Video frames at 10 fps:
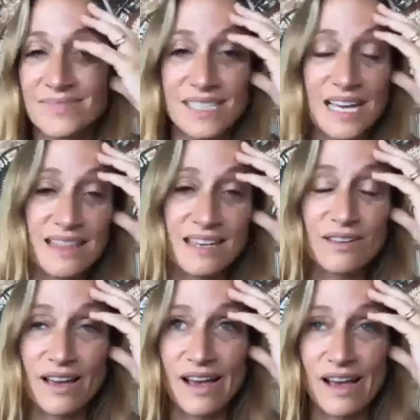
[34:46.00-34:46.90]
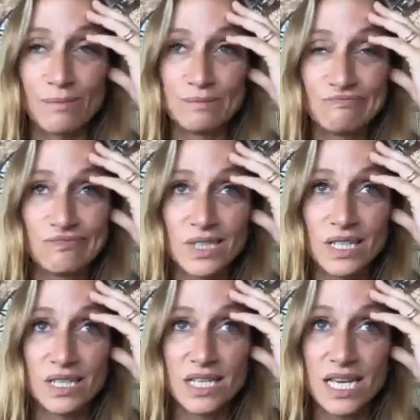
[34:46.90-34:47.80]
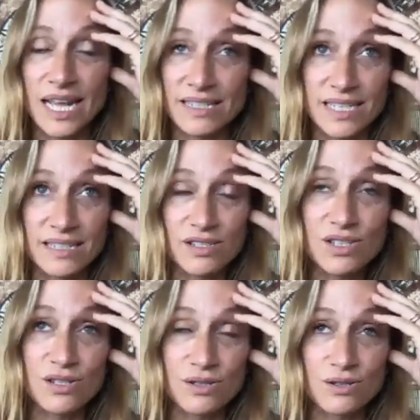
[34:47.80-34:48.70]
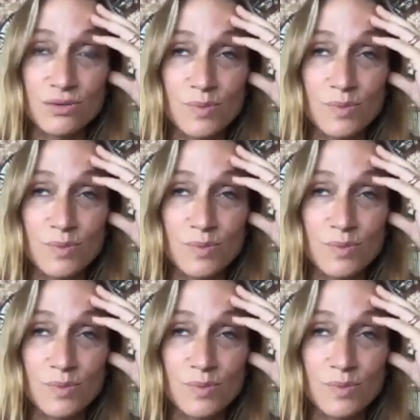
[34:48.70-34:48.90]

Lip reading: I think connecting to